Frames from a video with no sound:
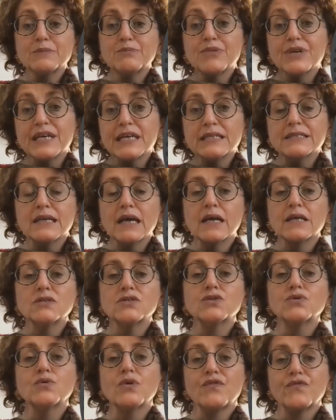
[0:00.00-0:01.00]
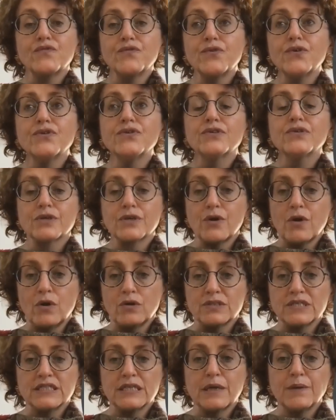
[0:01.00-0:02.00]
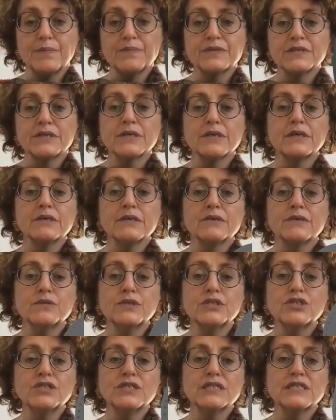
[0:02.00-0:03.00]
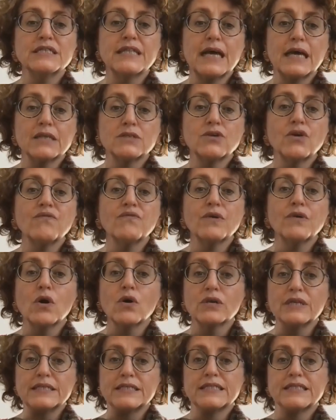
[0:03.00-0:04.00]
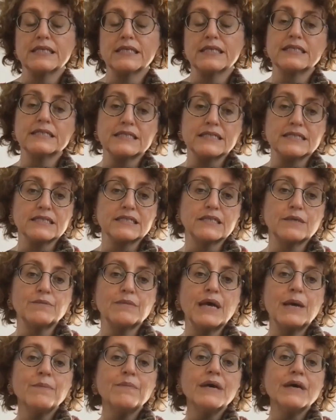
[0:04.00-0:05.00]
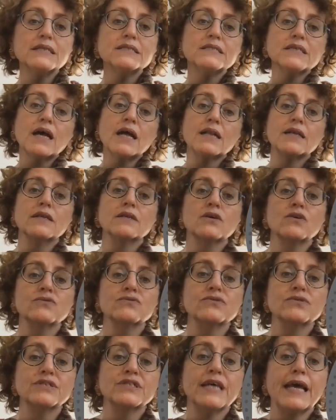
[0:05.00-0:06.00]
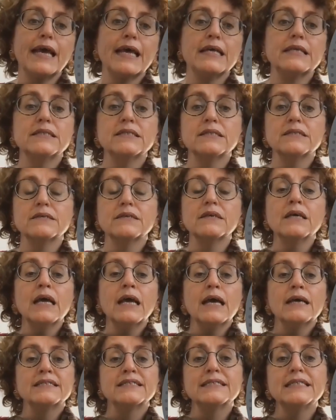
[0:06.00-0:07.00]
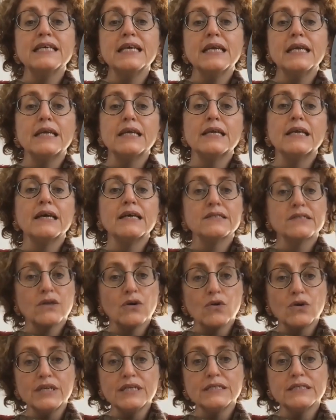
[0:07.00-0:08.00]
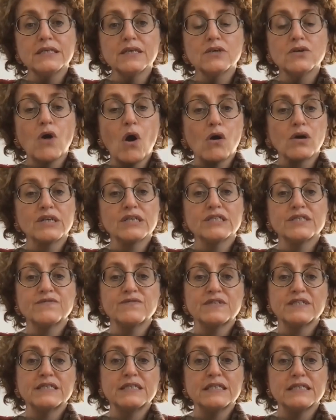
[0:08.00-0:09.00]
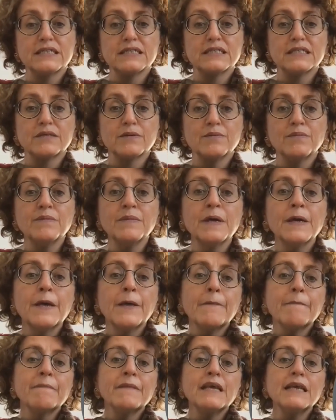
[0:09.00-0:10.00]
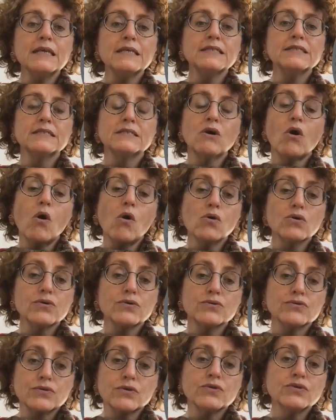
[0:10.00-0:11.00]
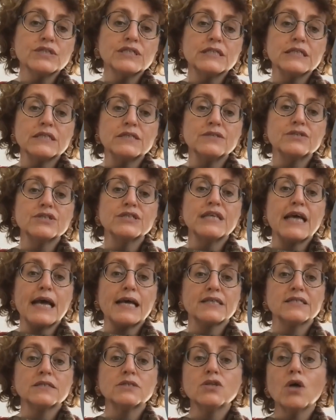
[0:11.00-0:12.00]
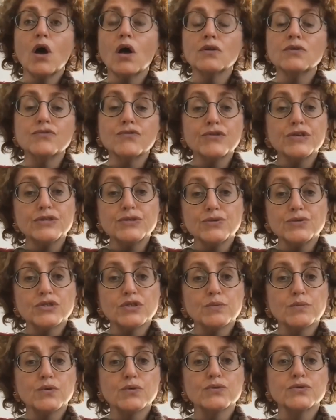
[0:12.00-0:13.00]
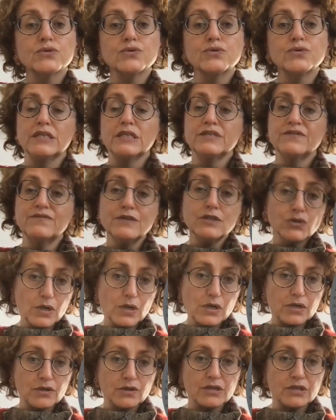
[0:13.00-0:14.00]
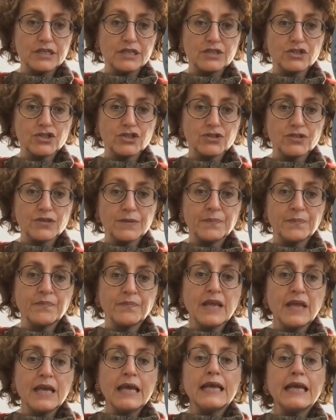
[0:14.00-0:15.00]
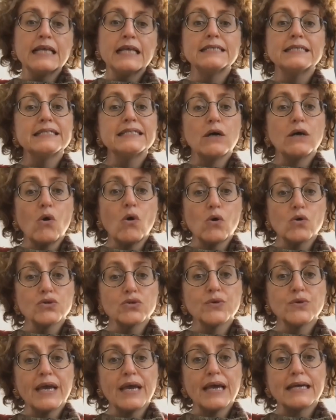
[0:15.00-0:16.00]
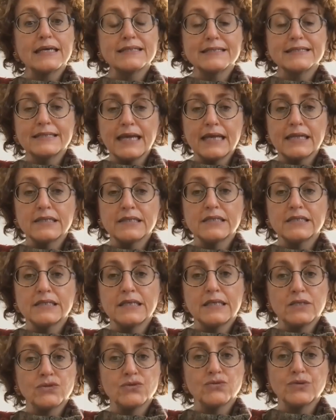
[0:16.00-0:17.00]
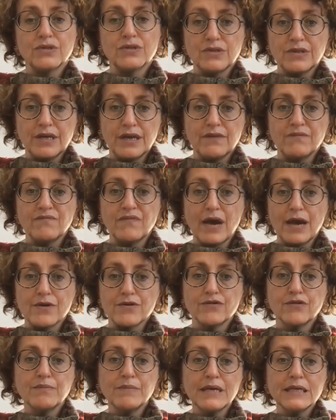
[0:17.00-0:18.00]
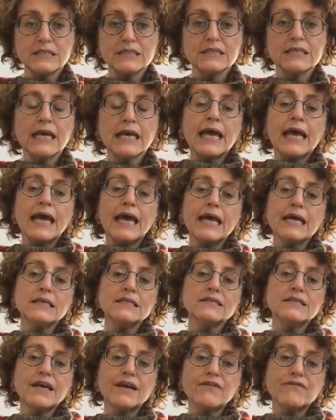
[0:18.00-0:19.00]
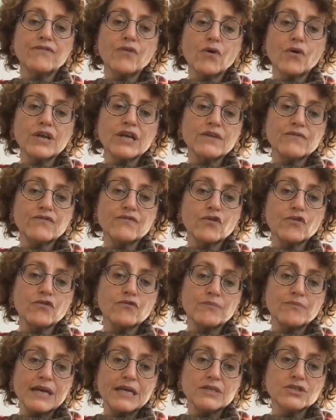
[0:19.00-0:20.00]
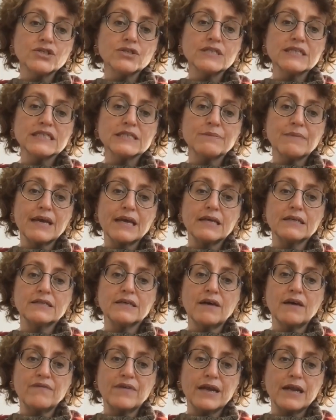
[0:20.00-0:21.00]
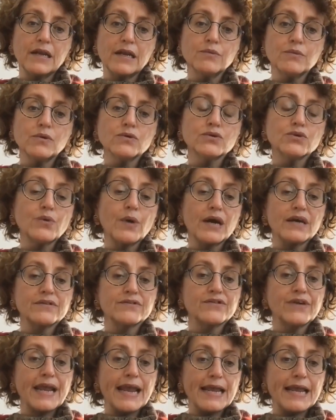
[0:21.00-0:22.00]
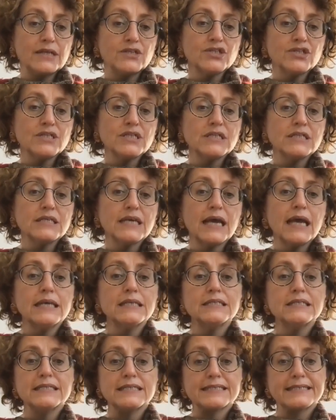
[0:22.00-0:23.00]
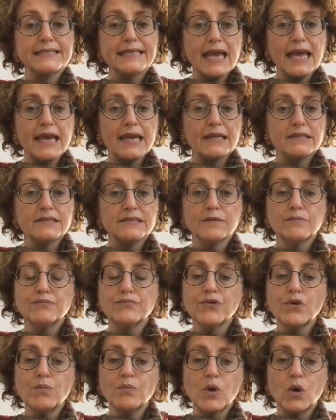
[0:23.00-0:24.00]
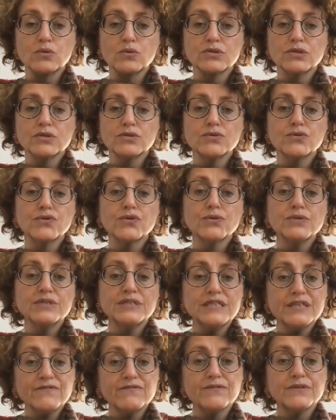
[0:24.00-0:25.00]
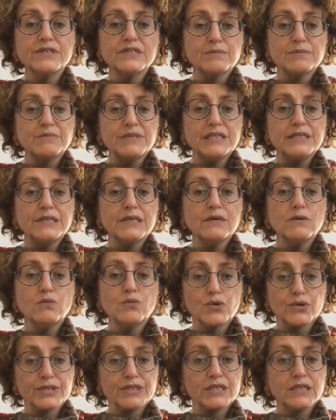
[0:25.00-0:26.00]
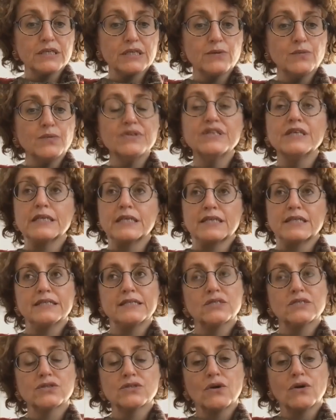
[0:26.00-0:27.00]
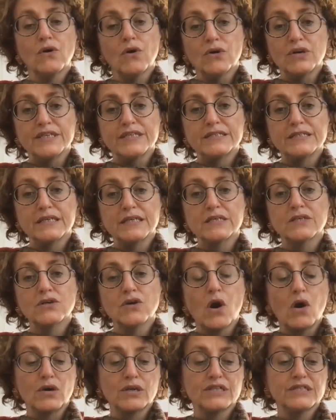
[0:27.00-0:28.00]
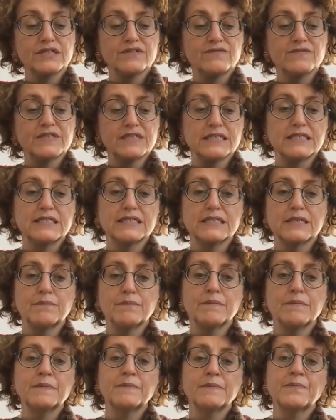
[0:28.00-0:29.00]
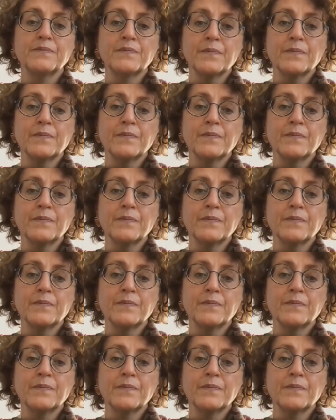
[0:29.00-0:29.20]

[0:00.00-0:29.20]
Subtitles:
This brings us to a further concept, which is that of a holistic system. A mental content seen as a holistic cognitive system is all considered as non-reducible to individual cognition. It is also extended into the environment, and therefore information is made available to other agents and is gained and promoted through different media working within this holistic cognitive system.